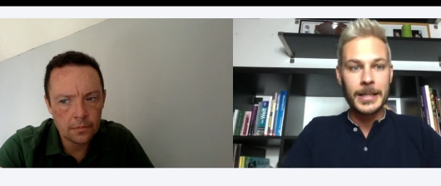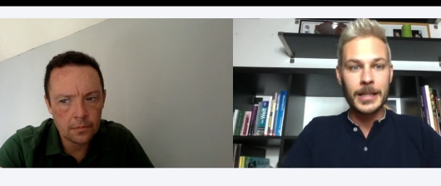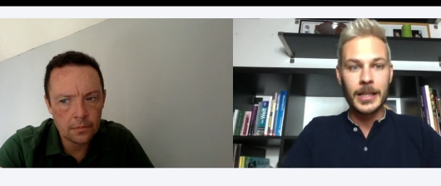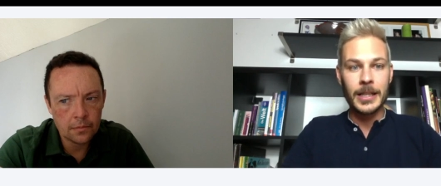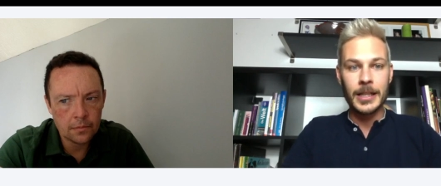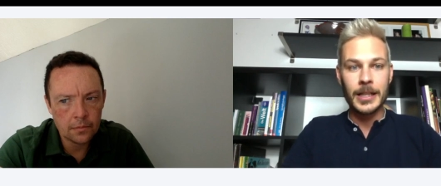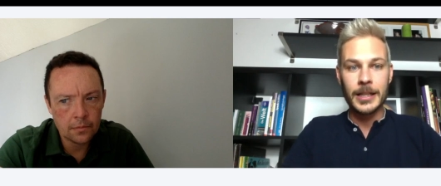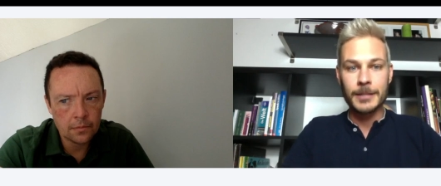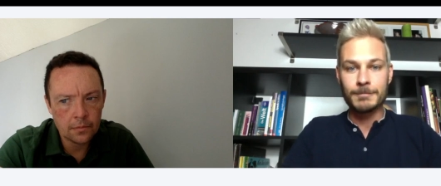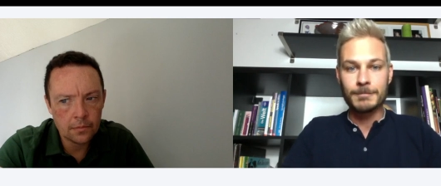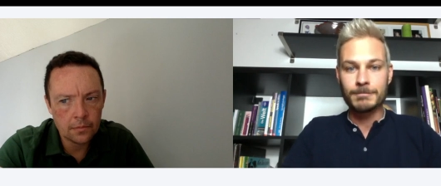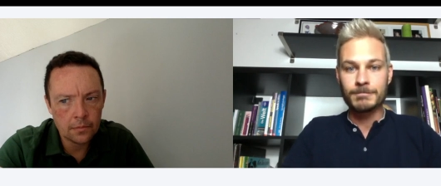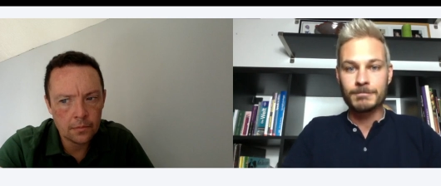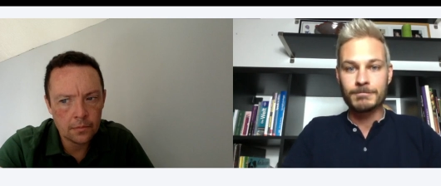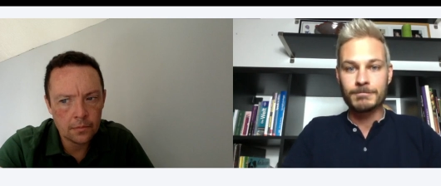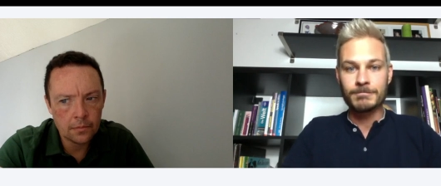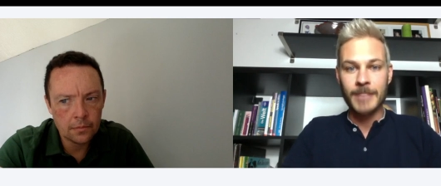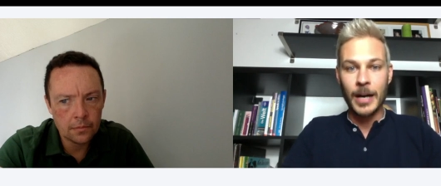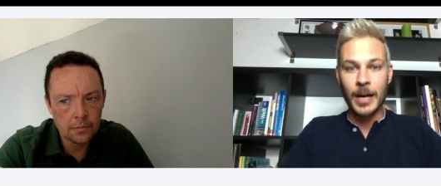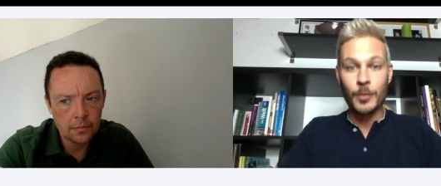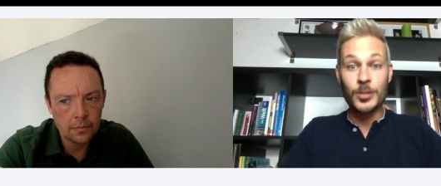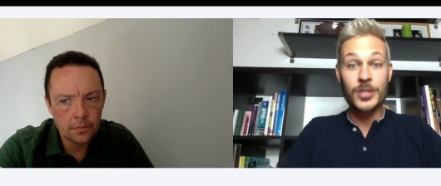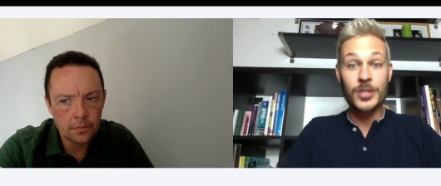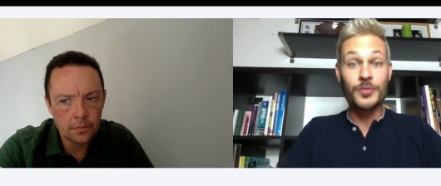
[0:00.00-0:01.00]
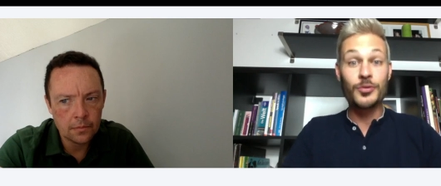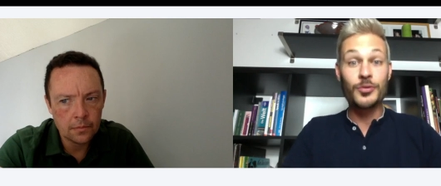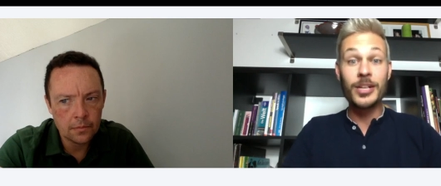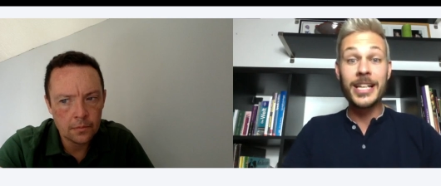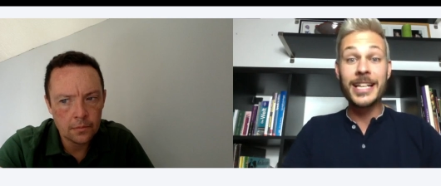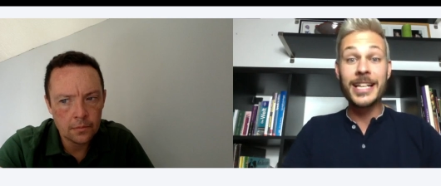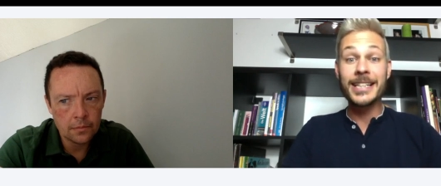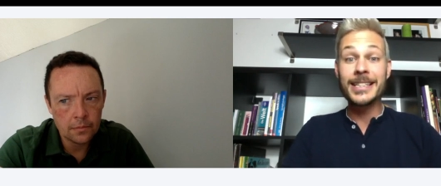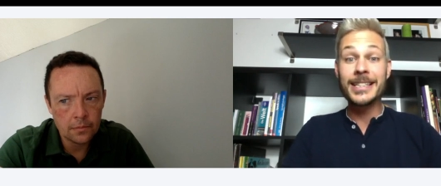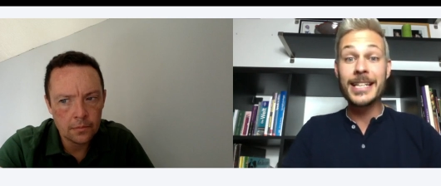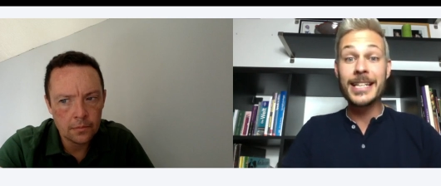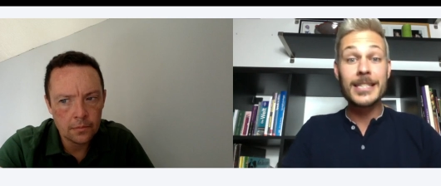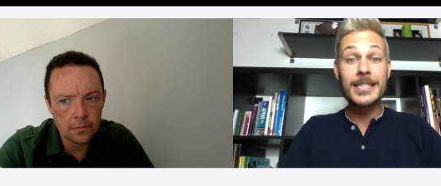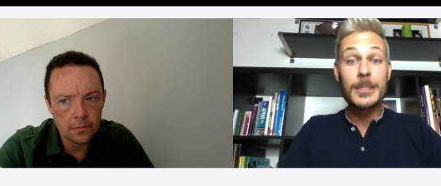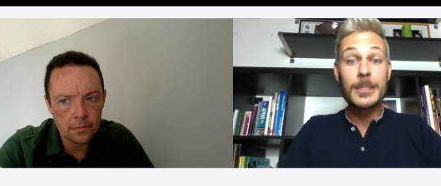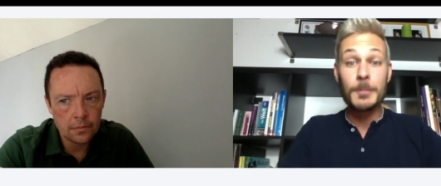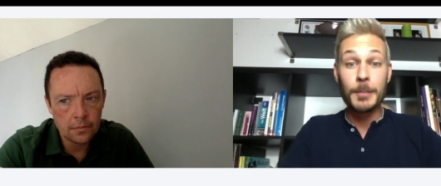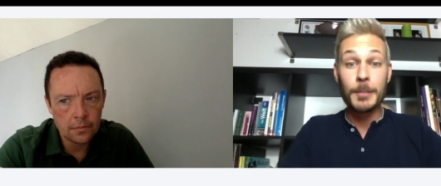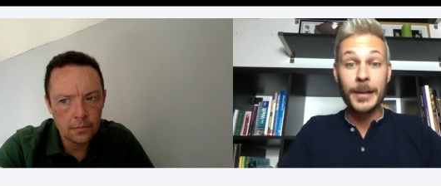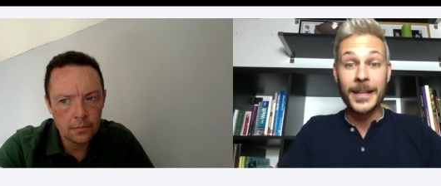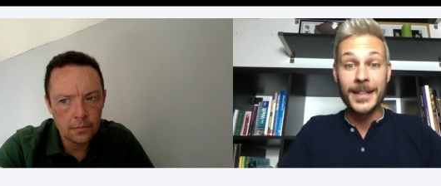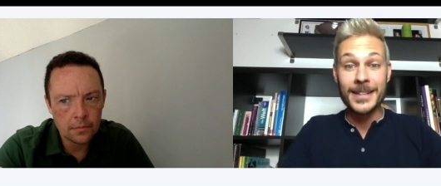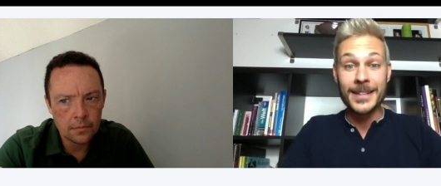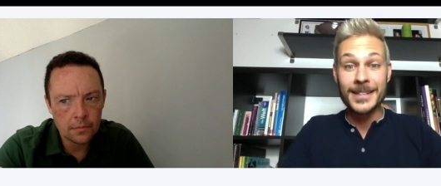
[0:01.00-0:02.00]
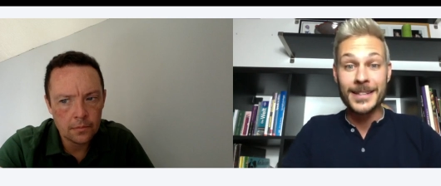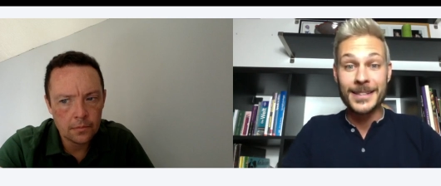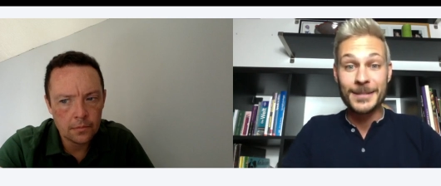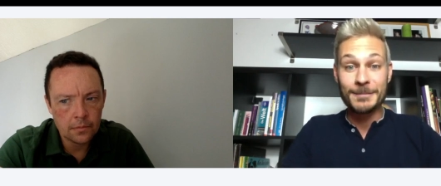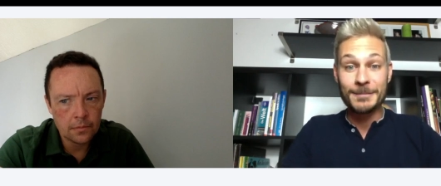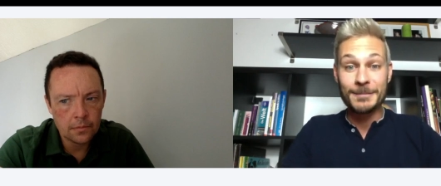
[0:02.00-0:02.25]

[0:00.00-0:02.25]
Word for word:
Speaker 1: um, I was really disciplined,